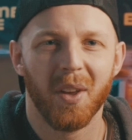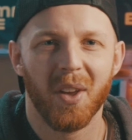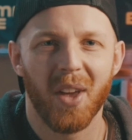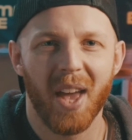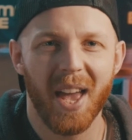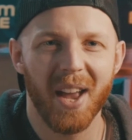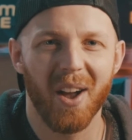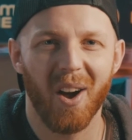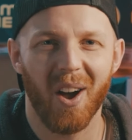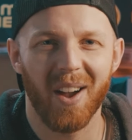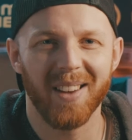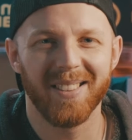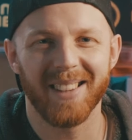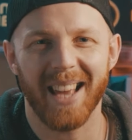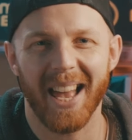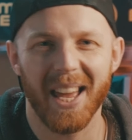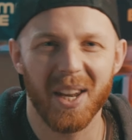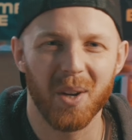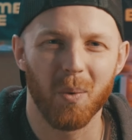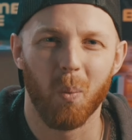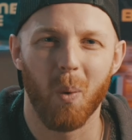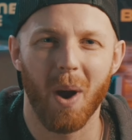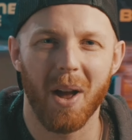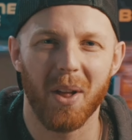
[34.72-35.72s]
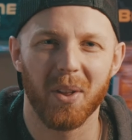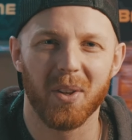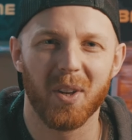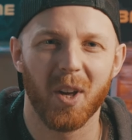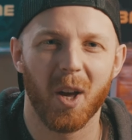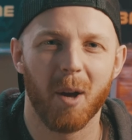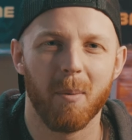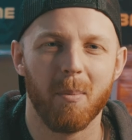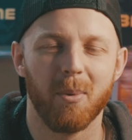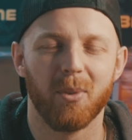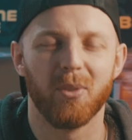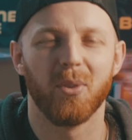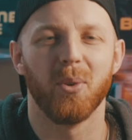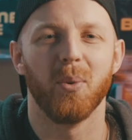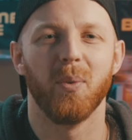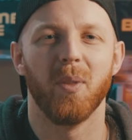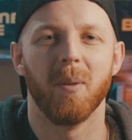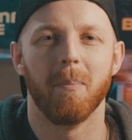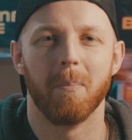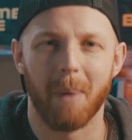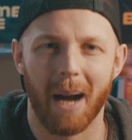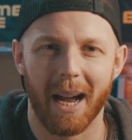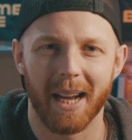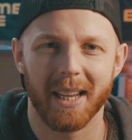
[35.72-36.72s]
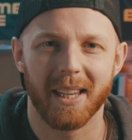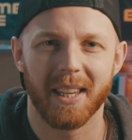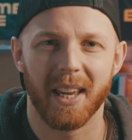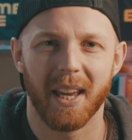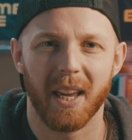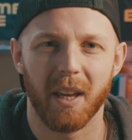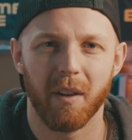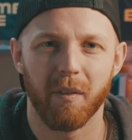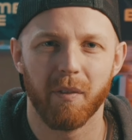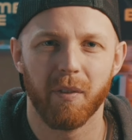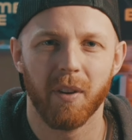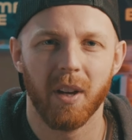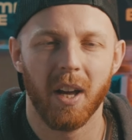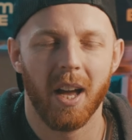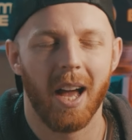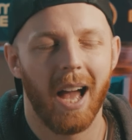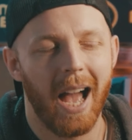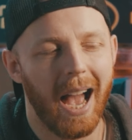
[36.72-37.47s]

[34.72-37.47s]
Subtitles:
Hey guys, and welcome to the Batcave.